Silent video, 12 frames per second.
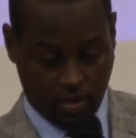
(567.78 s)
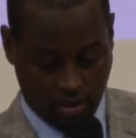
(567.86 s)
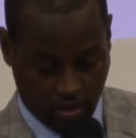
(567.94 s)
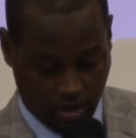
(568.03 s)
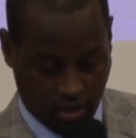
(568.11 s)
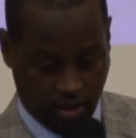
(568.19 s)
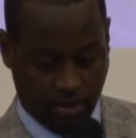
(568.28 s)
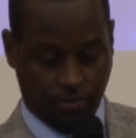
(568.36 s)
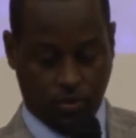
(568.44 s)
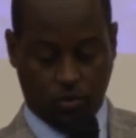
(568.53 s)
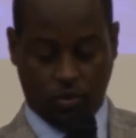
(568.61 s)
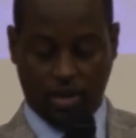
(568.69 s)

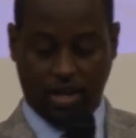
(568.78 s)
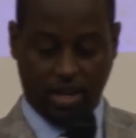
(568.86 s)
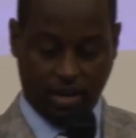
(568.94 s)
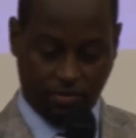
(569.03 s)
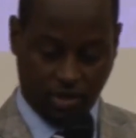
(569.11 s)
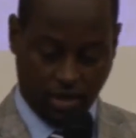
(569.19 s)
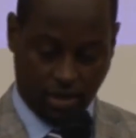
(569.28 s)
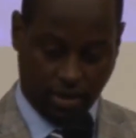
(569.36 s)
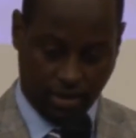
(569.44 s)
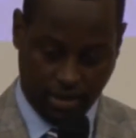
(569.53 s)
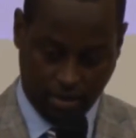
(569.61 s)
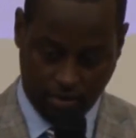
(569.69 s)
When I have
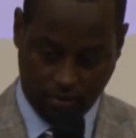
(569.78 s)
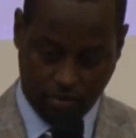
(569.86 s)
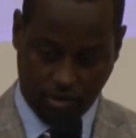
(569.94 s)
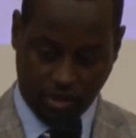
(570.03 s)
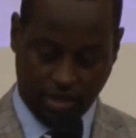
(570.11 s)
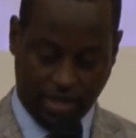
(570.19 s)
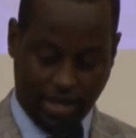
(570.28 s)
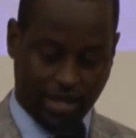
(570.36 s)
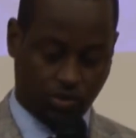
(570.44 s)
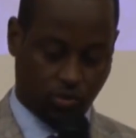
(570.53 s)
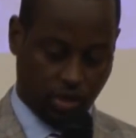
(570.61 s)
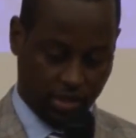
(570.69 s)
seen the
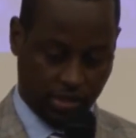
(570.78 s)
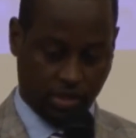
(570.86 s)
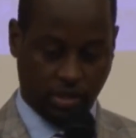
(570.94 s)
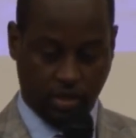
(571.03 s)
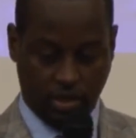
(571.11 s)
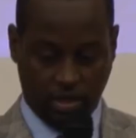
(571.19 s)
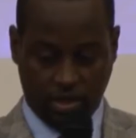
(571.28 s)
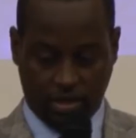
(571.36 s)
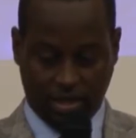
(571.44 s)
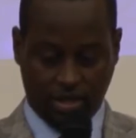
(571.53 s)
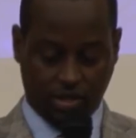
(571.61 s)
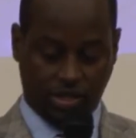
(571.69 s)
X-rays,
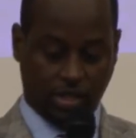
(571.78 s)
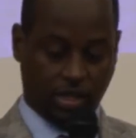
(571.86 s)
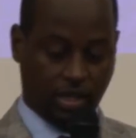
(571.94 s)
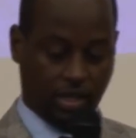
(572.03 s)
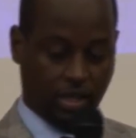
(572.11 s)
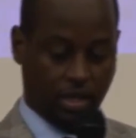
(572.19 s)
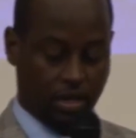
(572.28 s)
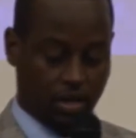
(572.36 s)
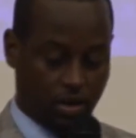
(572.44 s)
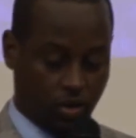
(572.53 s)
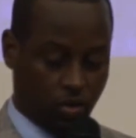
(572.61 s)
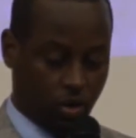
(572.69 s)
there's a
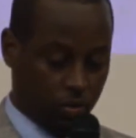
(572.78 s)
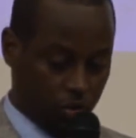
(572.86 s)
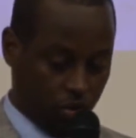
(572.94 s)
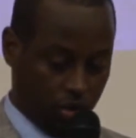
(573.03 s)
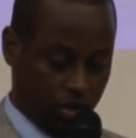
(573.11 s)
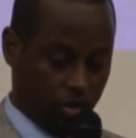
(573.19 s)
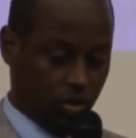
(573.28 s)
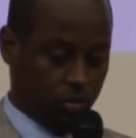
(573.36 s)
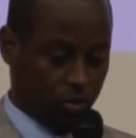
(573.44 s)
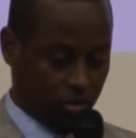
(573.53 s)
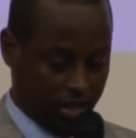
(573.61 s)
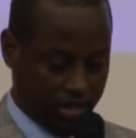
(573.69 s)

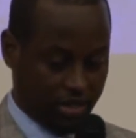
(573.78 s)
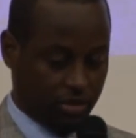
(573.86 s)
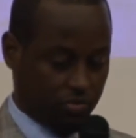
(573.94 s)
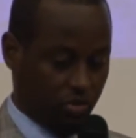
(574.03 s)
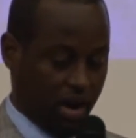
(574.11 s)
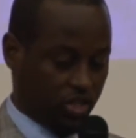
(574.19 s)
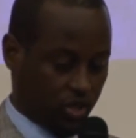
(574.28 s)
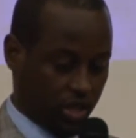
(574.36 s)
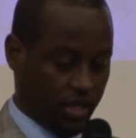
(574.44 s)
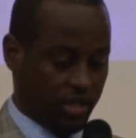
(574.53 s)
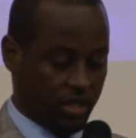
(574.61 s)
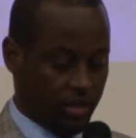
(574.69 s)
comminuted fracture
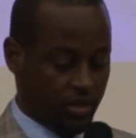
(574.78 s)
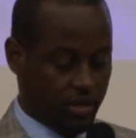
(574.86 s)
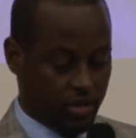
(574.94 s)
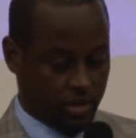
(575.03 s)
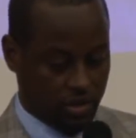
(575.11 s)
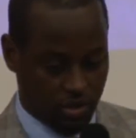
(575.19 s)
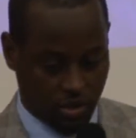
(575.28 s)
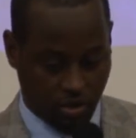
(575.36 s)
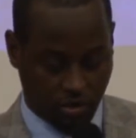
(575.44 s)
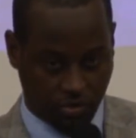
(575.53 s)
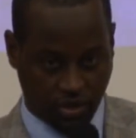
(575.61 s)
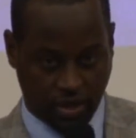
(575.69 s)

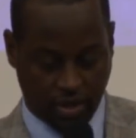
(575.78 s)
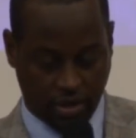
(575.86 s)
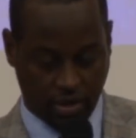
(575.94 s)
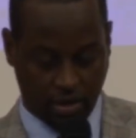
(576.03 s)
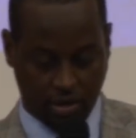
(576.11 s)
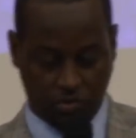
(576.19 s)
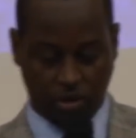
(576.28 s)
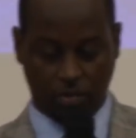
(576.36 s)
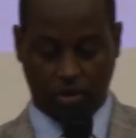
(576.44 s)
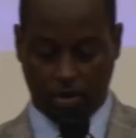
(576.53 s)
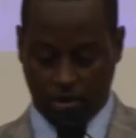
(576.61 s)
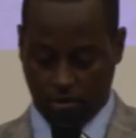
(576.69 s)
of the
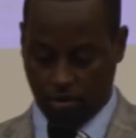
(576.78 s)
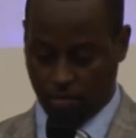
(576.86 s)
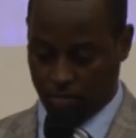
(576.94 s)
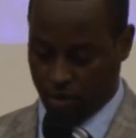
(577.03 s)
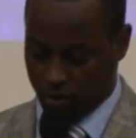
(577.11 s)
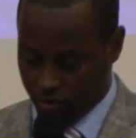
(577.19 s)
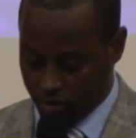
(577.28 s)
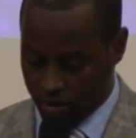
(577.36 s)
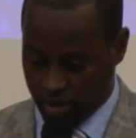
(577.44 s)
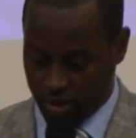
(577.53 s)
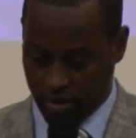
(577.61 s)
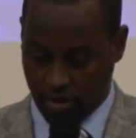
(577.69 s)
femur
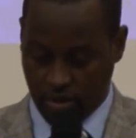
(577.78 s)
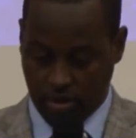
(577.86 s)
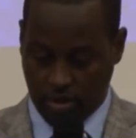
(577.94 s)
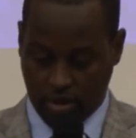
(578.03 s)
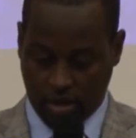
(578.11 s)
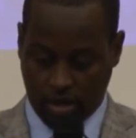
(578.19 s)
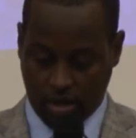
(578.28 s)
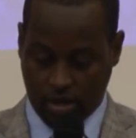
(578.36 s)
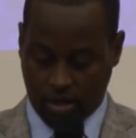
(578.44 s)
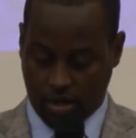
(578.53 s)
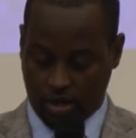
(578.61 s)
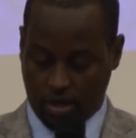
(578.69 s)
bone
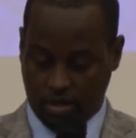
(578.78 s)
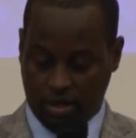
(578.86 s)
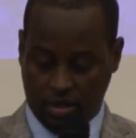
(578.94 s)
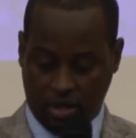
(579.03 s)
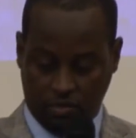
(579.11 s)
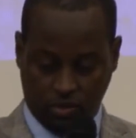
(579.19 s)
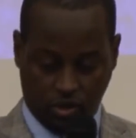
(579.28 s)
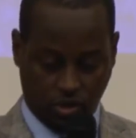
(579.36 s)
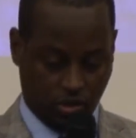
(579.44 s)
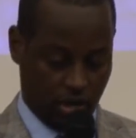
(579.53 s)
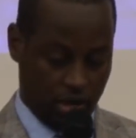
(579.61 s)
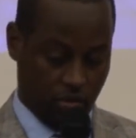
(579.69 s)
in the
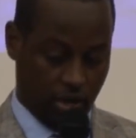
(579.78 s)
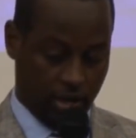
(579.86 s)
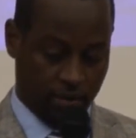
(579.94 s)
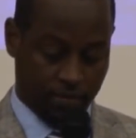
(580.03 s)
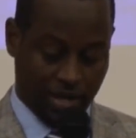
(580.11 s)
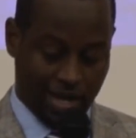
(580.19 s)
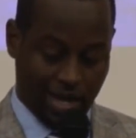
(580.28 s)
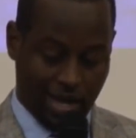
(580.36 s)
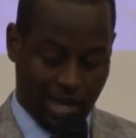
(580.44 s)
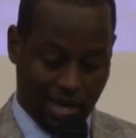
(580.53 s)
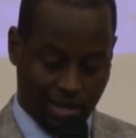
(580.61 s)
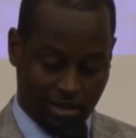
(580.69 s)
diaphysis area,
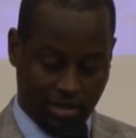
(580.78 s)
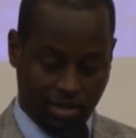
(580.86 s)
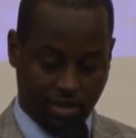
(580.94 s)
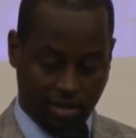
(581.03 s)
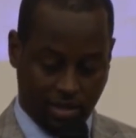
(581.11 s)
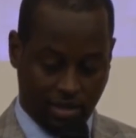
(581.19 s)
and